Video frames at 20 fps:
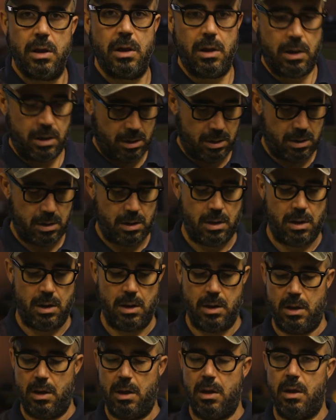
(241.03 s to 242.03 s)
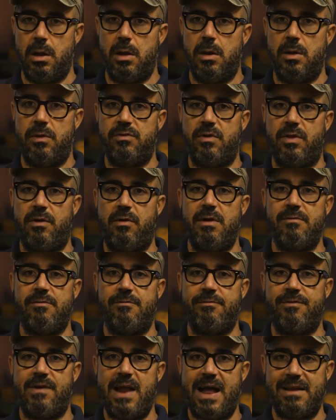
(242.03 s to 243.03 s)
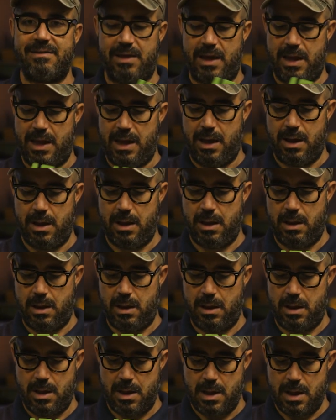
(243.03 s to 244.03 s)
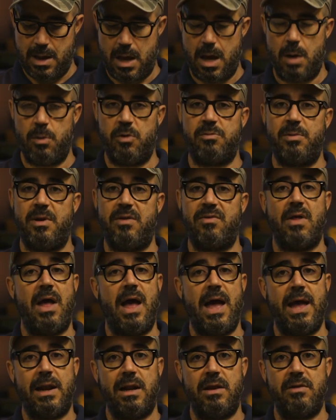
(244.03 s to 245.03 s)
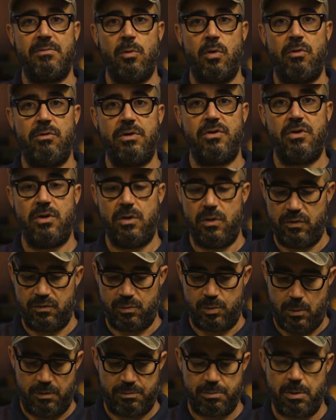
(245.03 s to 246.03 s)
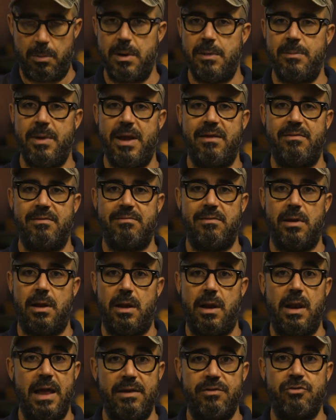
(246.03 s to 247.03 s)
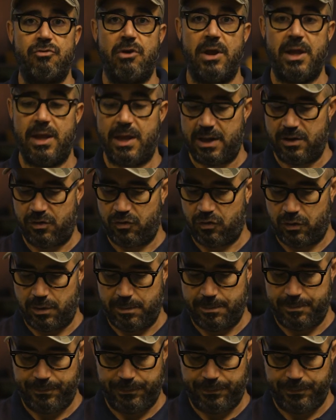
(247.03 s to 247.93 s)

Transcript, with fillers: So they're even flatter here, uh, which means the handle is more reduced, which probably means less shrinkage.